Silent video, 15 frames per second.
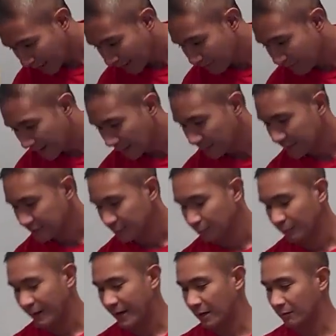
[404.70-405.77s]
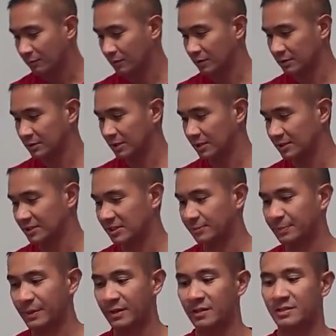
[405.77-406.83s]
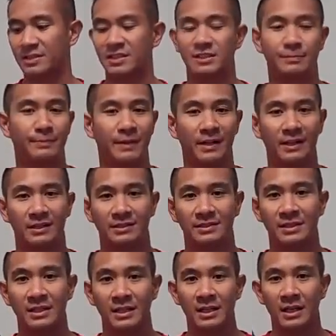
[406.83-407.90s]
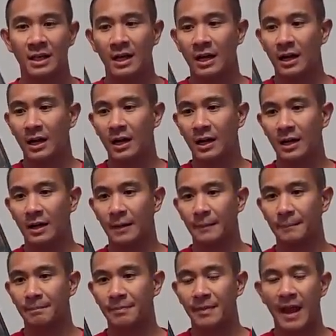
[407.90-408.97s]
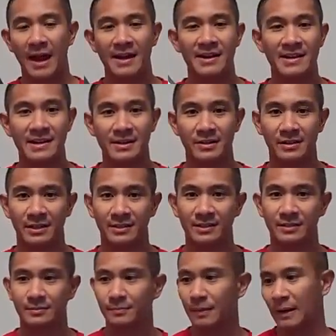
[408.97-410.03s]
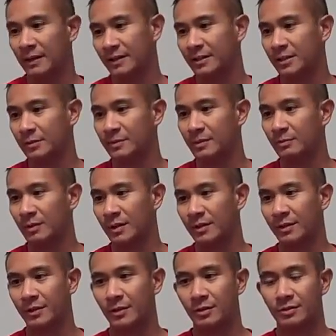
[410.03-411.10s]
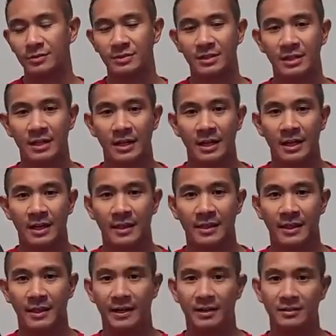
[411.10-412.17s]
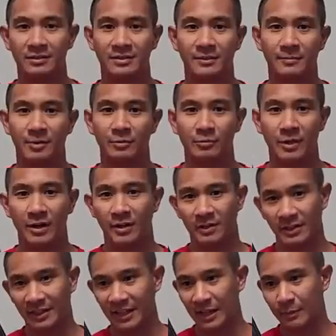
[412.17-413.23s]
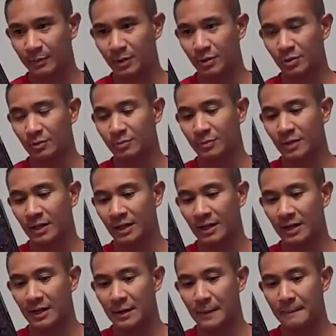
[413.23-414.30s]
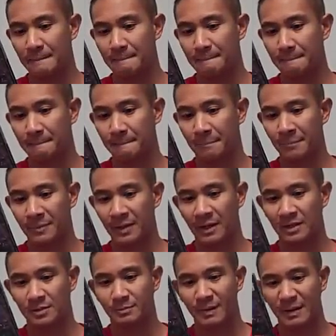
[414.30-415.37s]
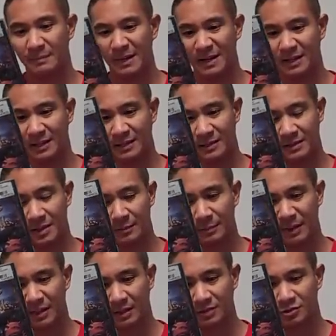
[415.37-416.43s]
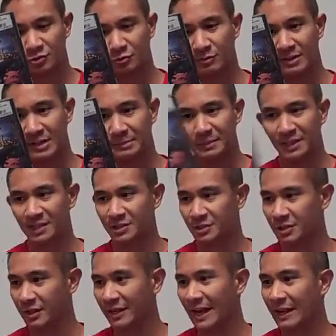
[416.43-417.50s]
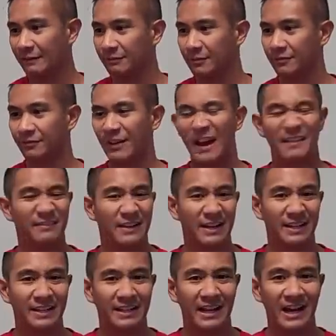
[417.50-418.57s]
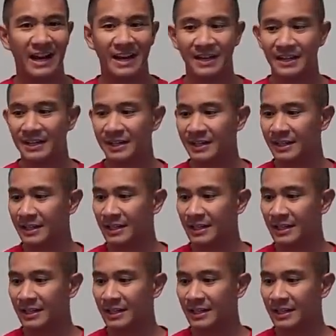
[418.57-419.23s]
I found this rare one called Spirits and Spells. Um, I hear this is probably going to be one of those that are somewhat rare on the GameCube. Um, it's made by a company called Dreamcatcher. I got it for $5.99.